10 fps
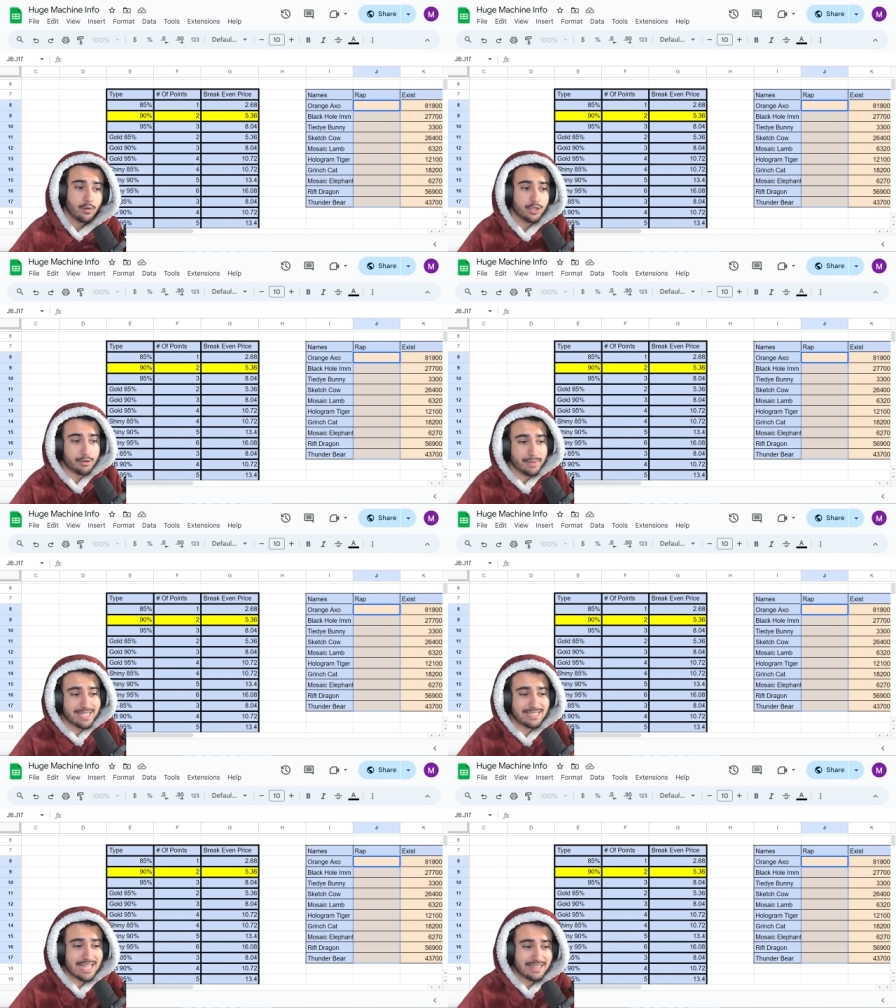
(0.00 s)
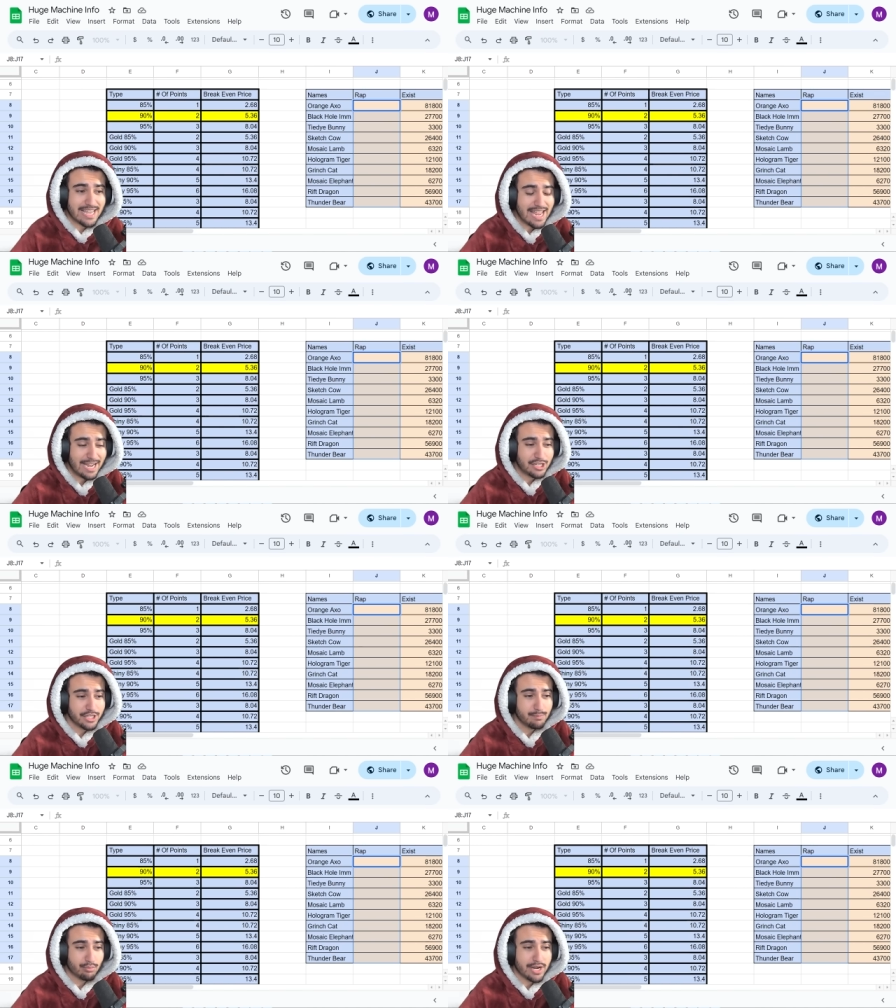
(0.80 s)
which means that they
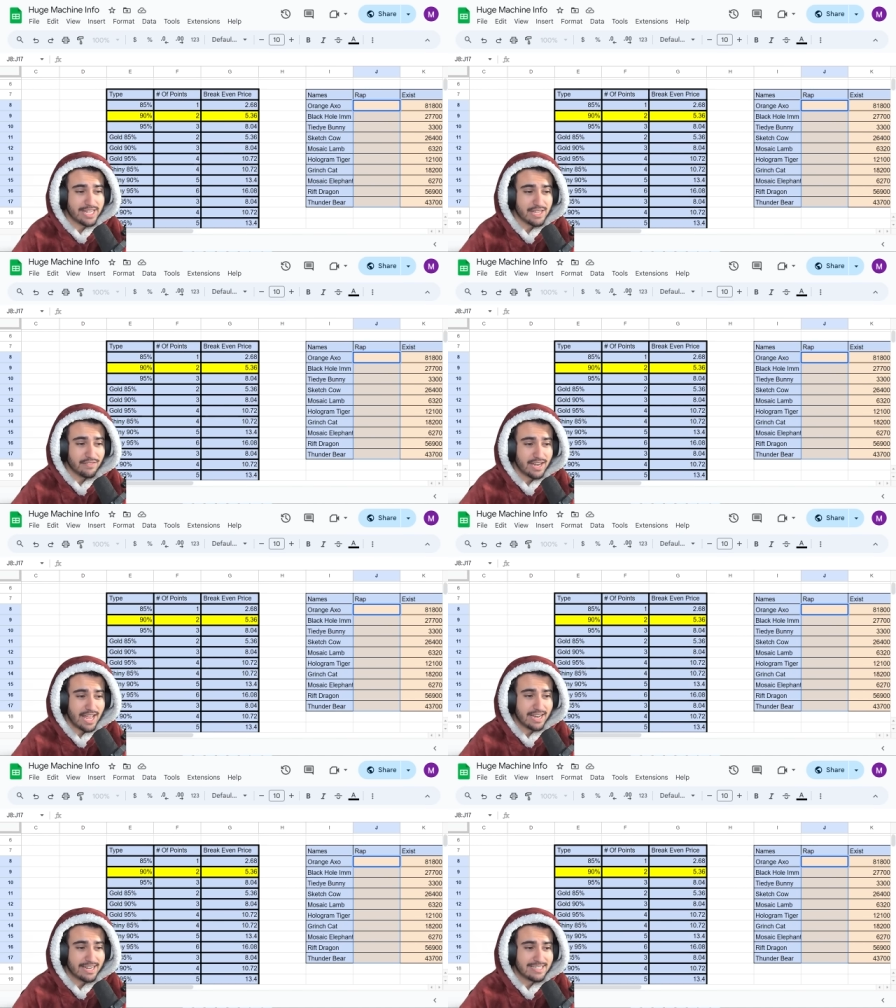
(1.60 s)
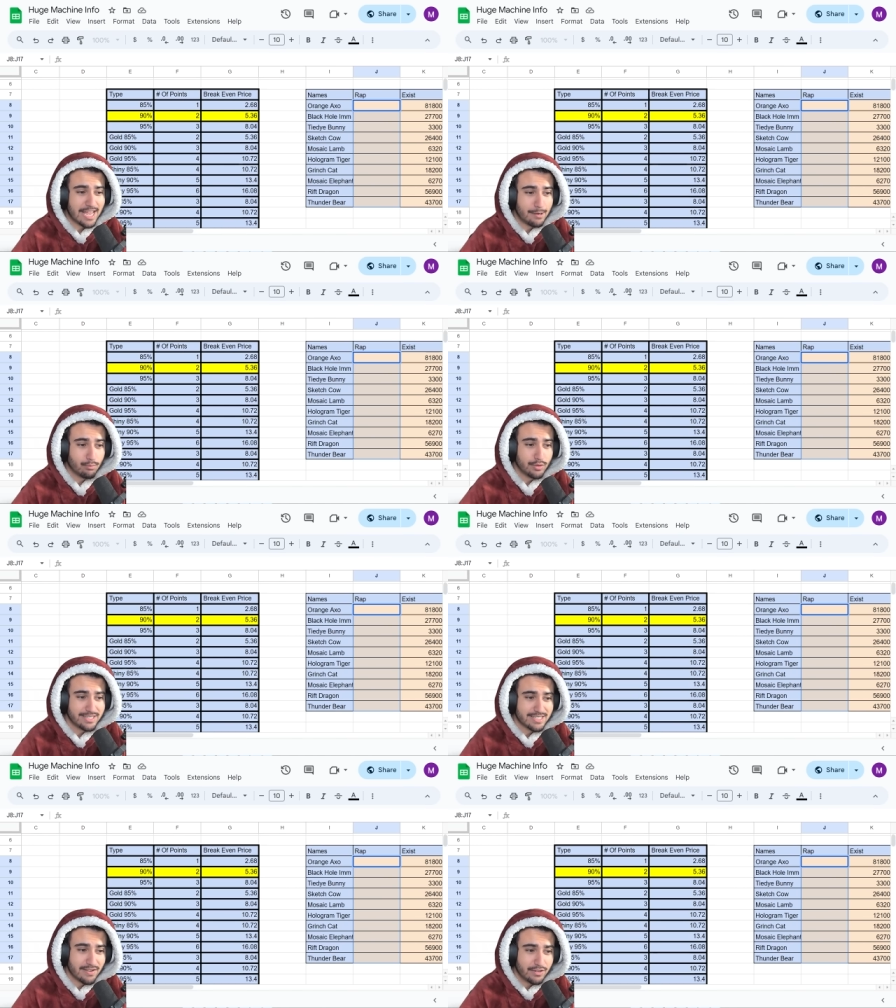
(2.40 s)
actually break even at a
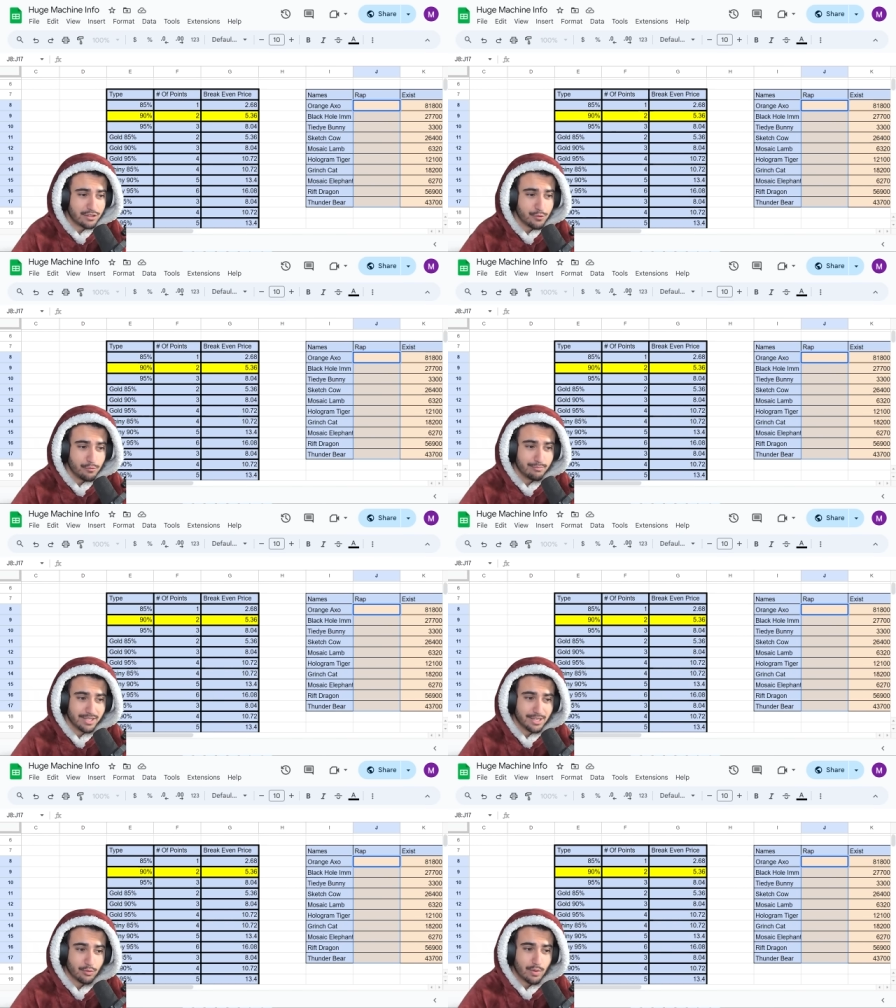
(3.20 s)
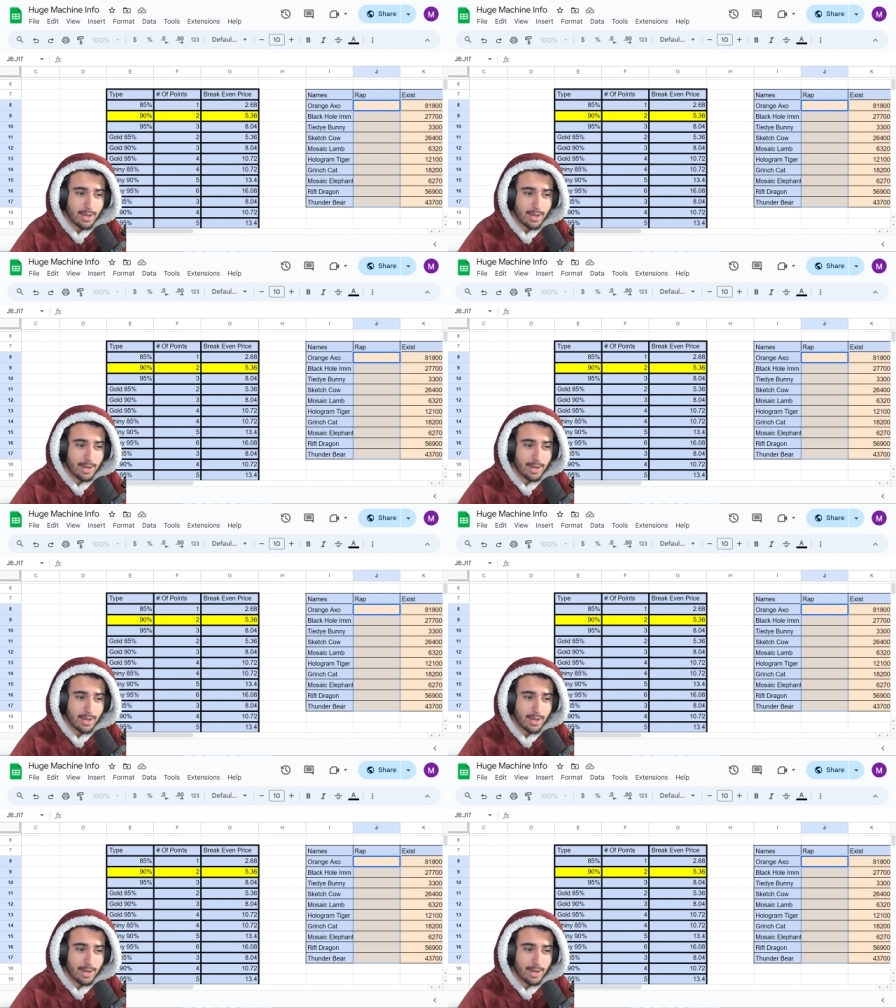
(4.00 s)
10.72 million